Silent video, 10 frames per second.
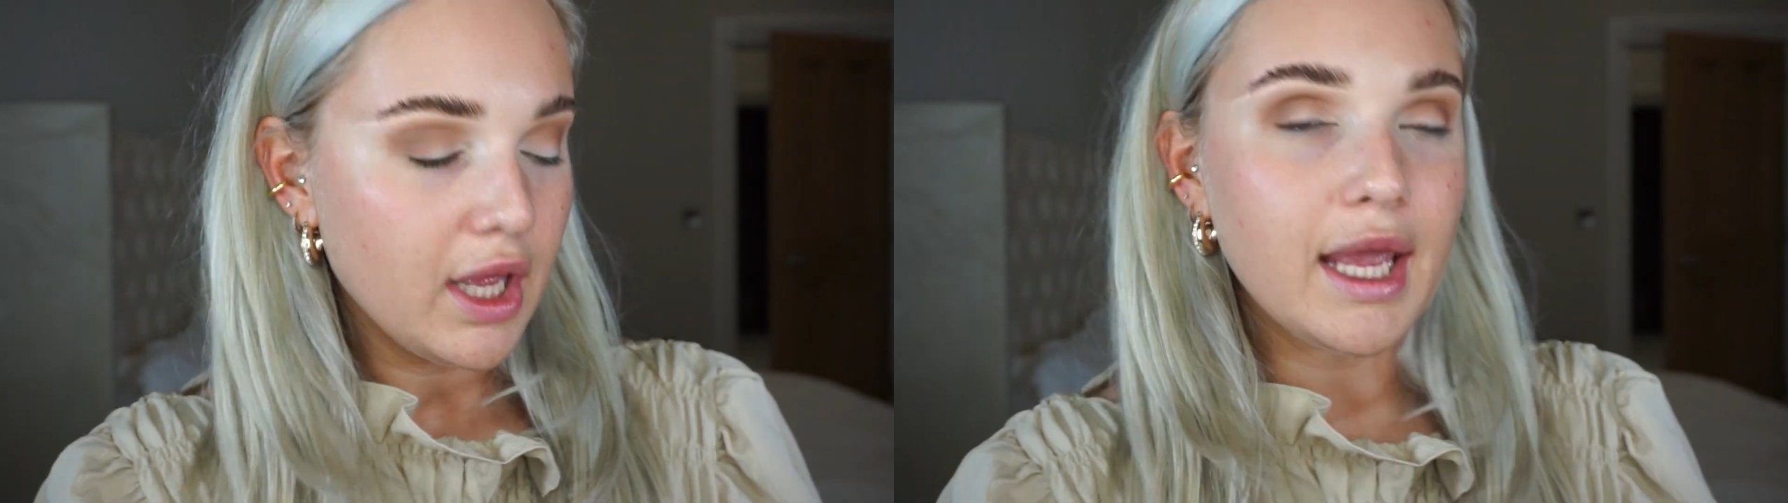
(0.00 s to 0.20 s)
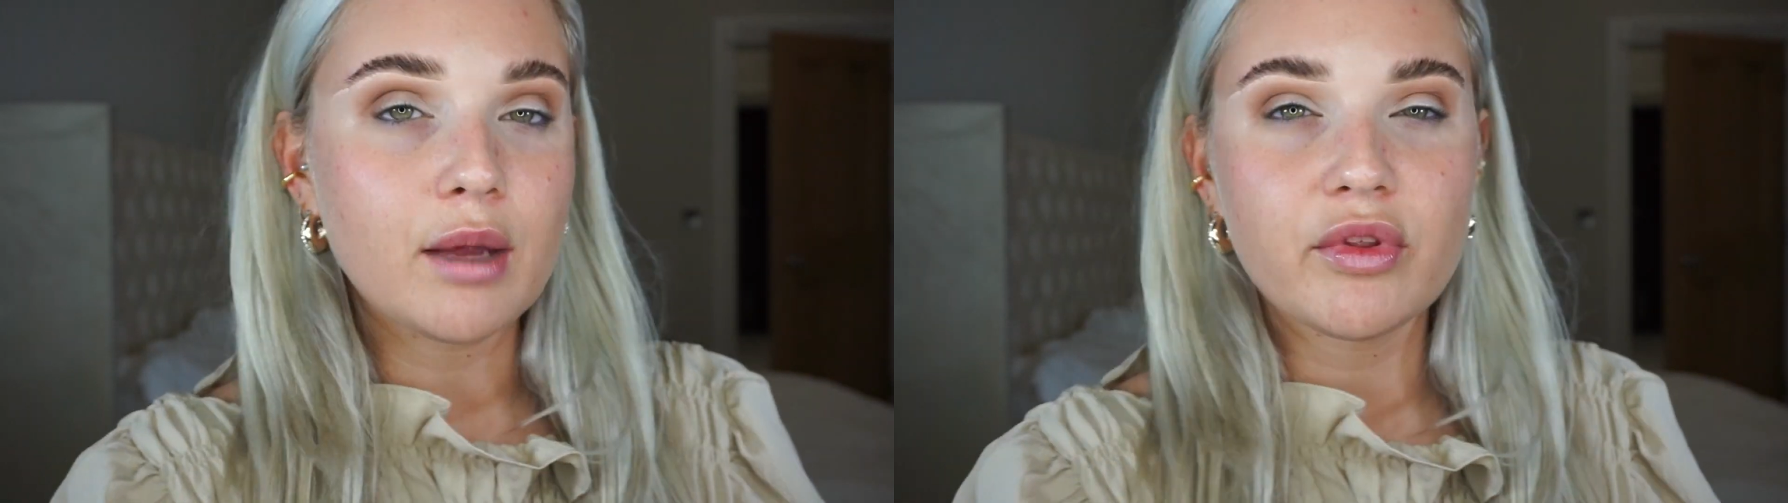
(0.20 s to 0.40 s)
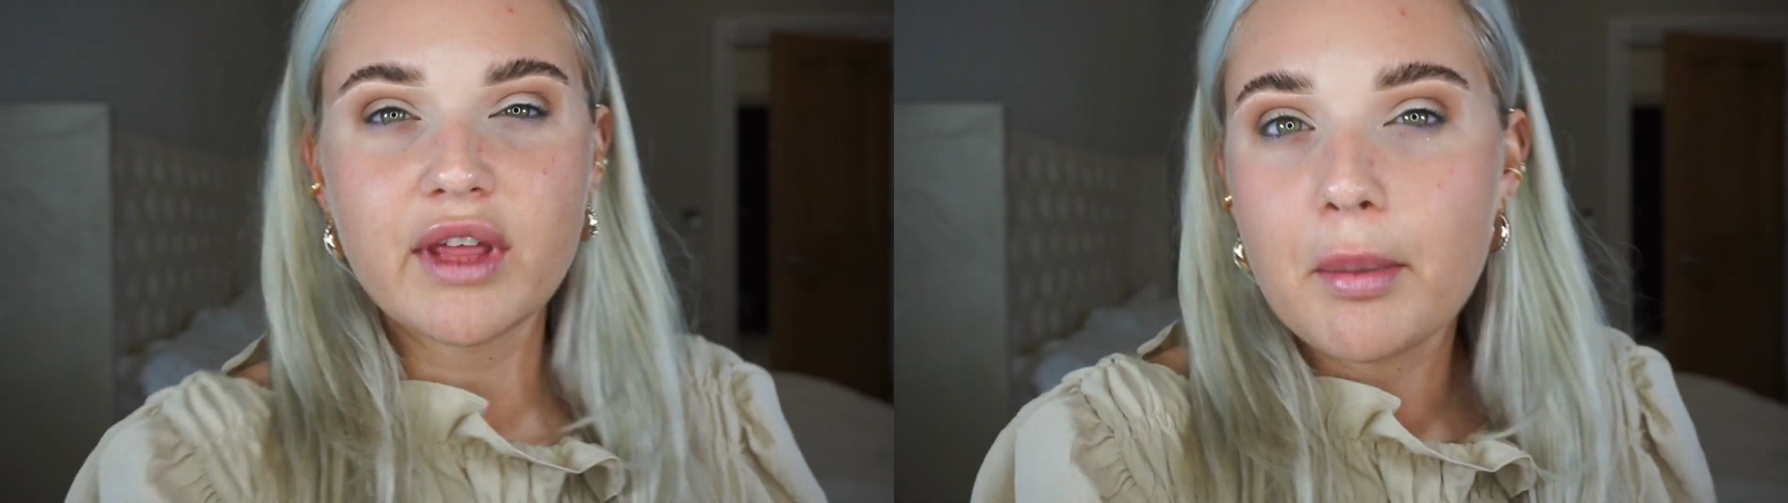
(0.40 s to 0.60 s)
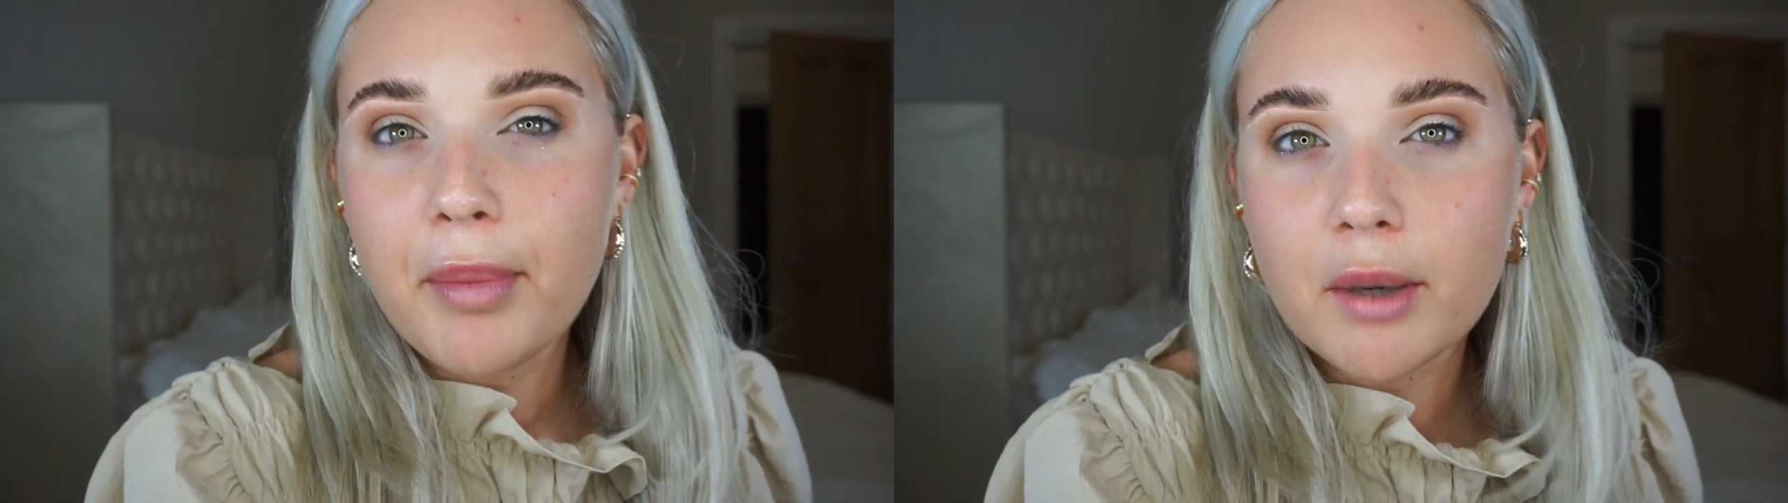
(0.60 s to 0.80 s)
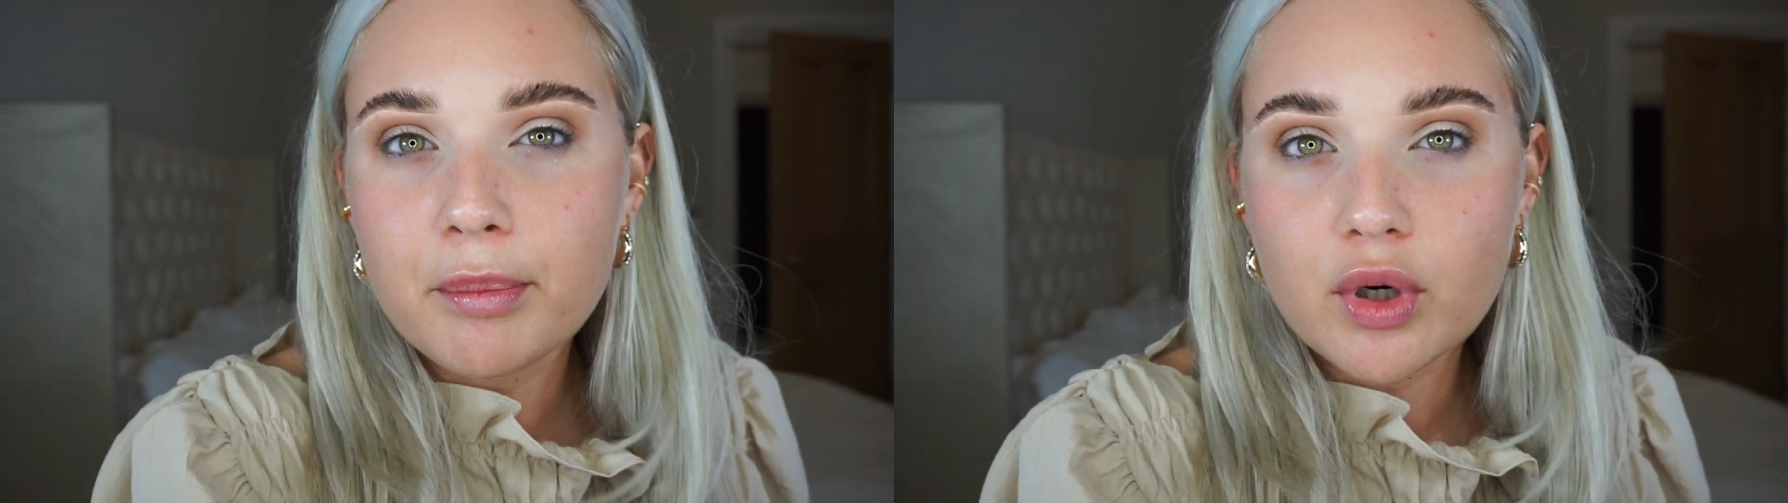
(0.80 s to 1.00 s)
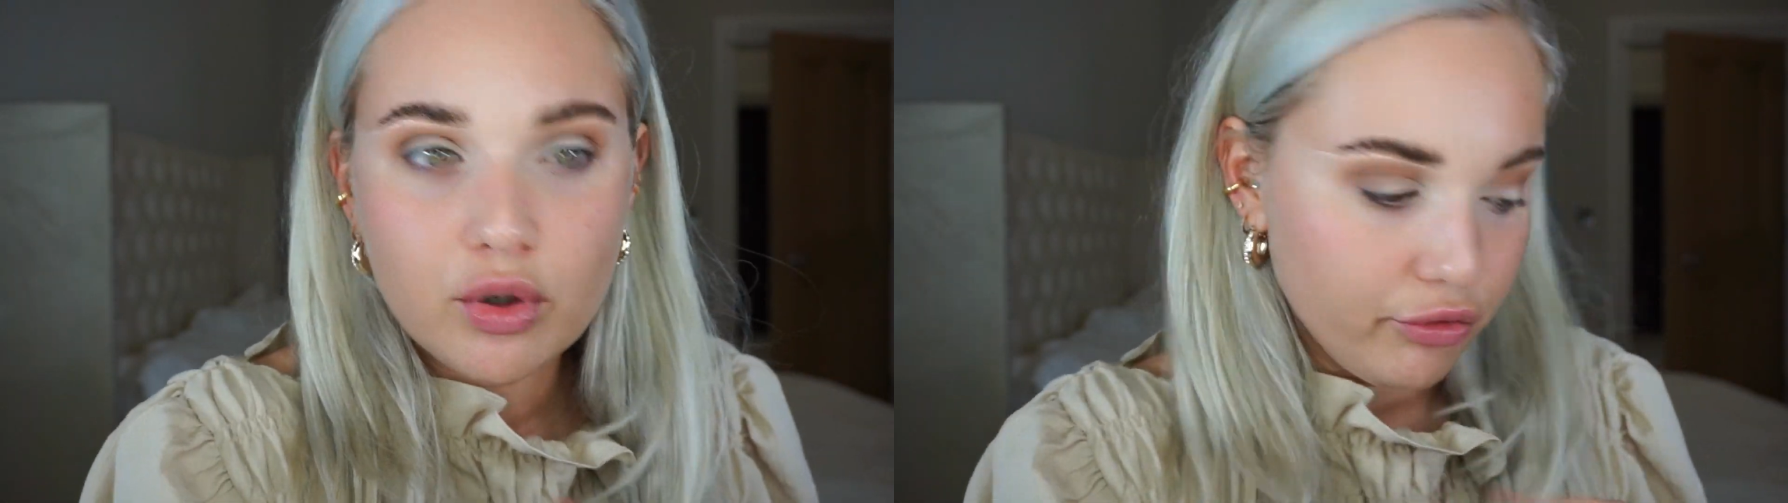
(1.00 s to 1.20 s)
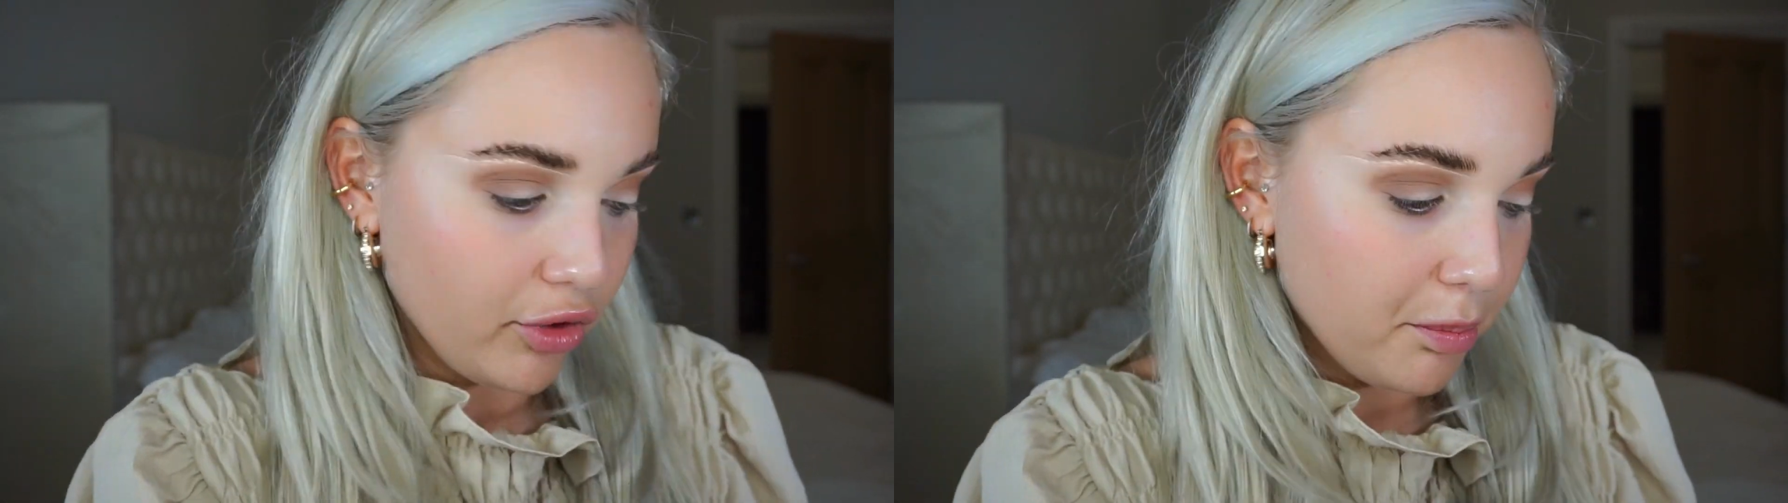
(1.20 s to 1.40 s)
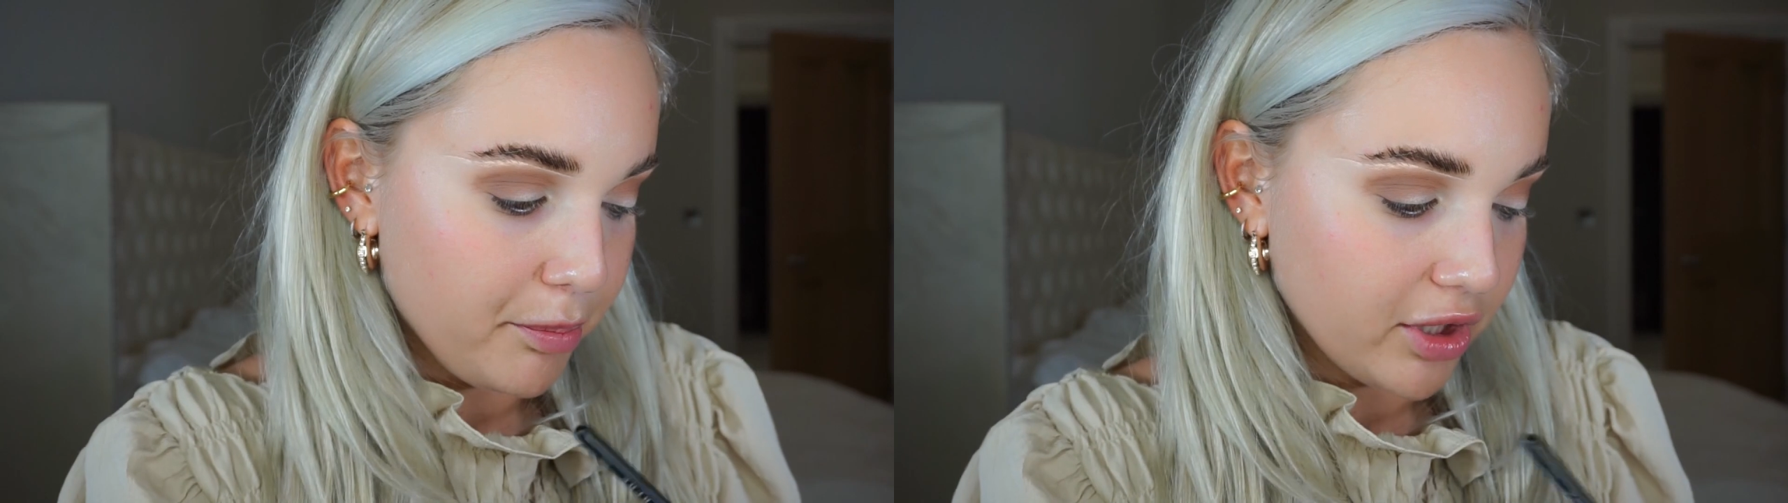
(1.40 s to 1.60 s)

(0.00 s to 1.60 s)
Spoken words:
with like a purple sort of